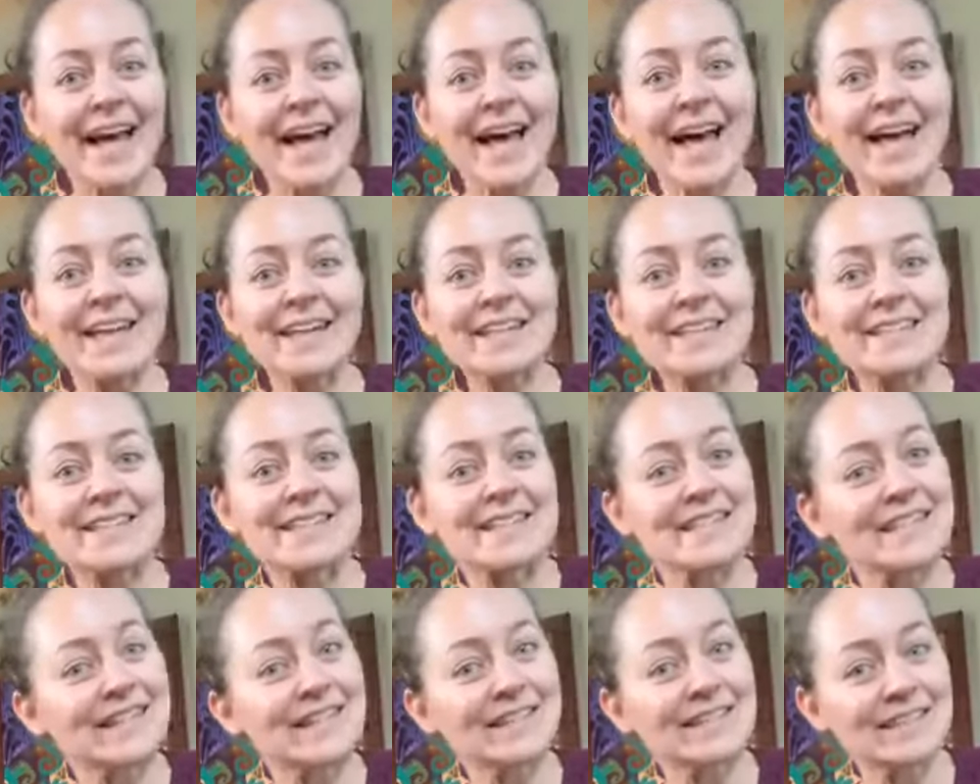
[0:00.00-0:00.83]
And
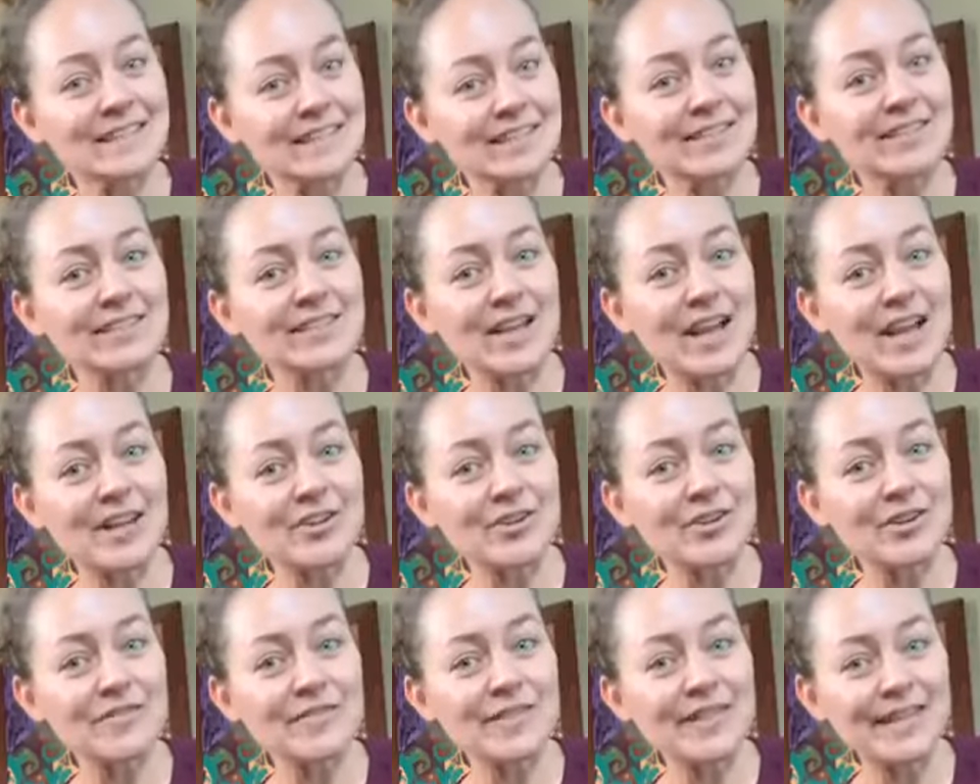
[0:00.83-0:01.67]
it's a little in
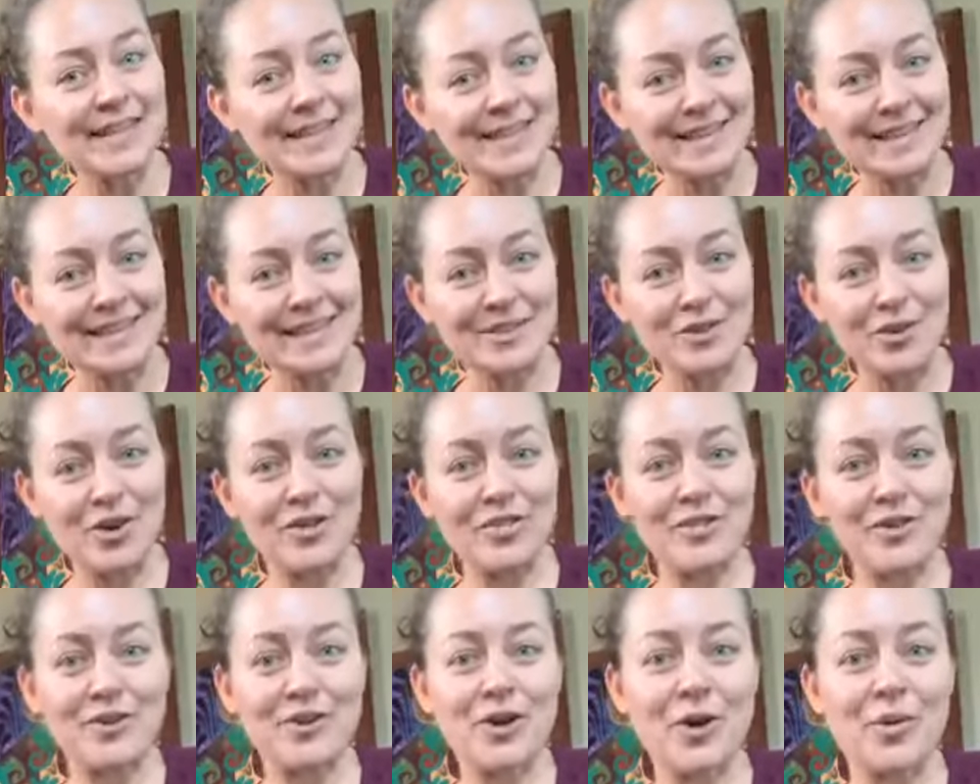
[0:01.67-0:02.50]
honor of Italy and all
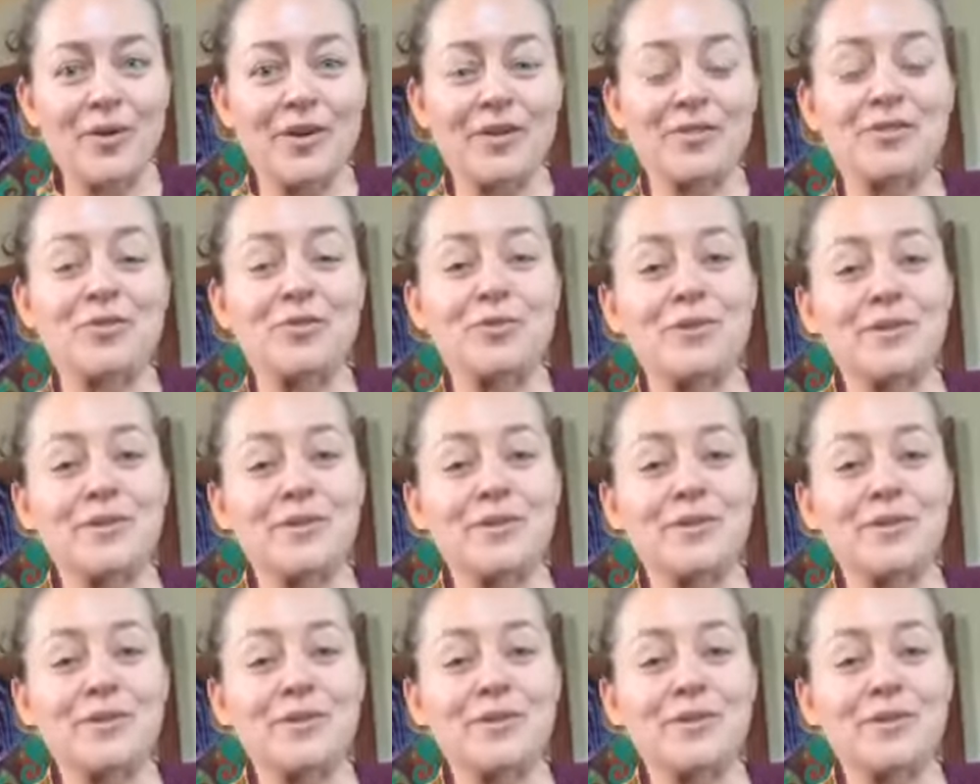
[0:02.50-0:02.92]
they're going through.